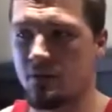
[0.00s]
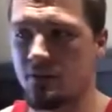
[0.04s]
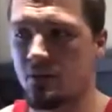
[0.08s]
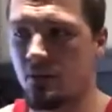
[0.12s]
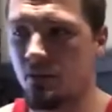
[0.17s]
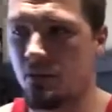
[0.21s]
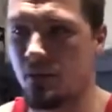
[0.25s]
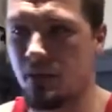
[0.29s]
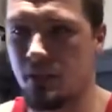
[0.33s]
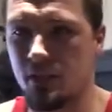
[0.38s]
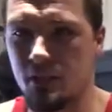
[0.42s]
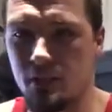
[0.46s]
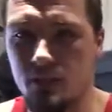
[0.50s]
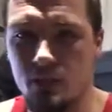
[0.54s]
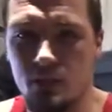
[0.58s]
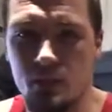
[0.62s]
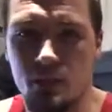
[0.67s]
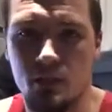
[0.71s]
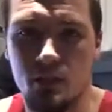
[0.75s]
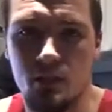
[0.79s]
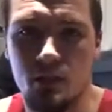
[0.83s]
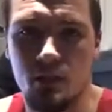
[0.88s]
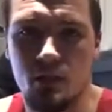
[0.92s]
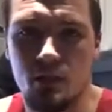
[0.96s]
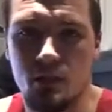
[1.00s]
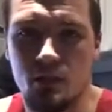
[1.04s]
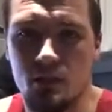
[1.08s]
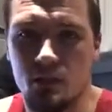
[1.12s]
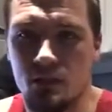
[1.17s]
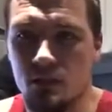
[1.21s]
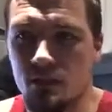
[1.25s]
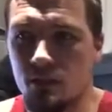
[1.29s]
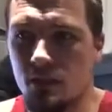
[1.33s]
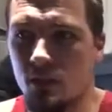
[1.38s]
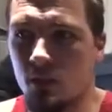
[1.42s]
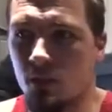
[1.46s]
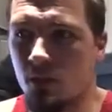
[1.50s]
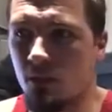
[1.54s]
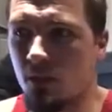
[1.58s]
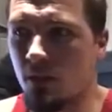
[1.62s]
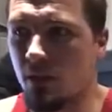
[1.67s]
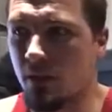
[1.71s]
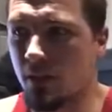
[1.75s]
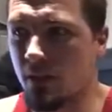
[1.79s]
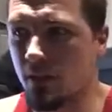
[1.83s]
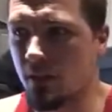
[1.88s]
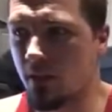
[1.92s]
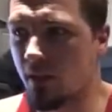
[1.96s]
IFTA rate. You know,
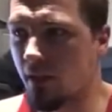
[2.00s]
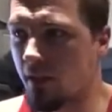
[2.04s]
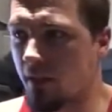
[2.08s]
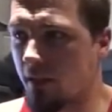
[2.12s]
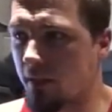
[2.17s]
like